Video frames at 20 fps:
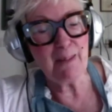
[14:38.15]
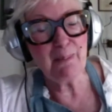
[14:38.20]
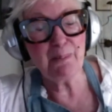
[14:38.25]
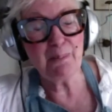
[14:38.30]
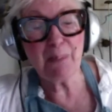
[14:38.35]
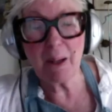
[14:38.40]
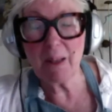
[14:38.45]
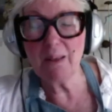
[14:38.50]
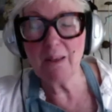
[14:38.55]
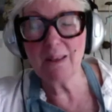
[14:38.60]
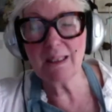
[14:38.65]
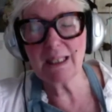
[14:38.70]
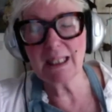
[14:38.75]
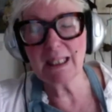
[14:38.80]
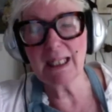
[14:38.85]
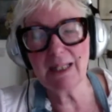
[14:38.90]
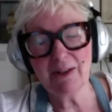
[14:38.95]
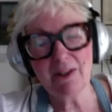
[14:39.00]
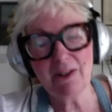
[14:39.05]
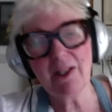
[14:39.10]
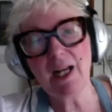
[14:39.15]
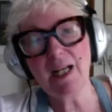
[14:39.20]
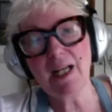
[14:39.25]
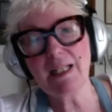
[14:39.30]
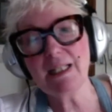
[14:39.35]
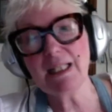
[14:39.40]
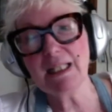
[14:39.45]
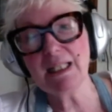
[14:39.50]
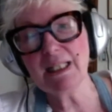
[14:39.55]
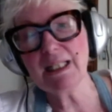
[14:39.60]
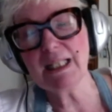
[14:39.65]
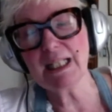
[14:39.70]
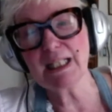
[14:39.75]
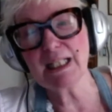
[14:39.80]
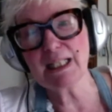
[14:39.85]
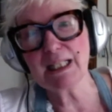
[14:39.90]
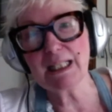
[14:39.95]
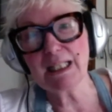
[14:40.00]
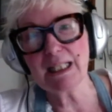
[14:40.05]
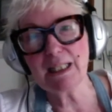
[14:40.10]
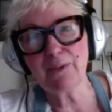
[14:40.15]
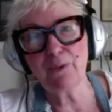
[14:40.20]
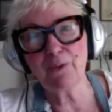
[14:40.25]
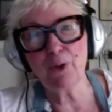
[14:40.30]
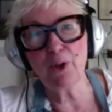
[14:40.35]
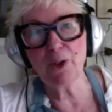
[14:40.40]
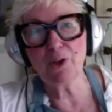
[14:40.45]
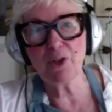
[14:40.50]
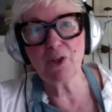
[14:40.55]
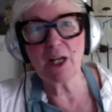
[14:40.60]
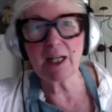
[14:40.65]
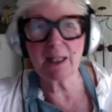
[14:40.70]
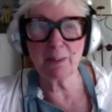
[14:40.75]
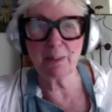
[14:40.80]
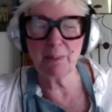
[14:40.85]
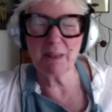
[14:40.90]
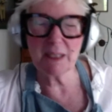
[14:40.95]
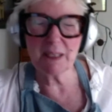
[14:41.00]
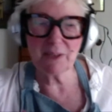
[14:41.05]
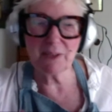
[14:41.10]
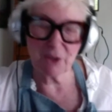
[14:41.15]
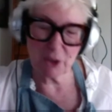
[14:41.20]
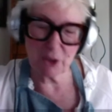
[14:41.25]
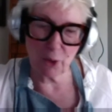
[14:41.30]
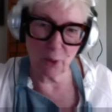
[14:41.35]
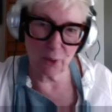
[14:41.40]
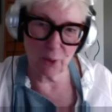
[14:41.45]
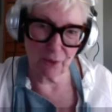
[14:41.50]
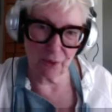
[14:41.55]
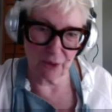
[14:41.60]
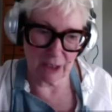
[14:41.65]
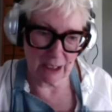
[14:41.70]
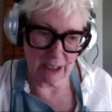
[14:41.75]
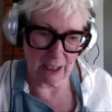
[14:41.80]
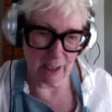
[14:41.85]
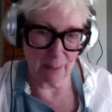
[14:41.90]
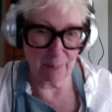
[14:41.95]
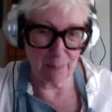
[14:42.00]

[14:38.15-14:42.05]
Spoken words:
posing in the 1960s for a gentleman's photography club.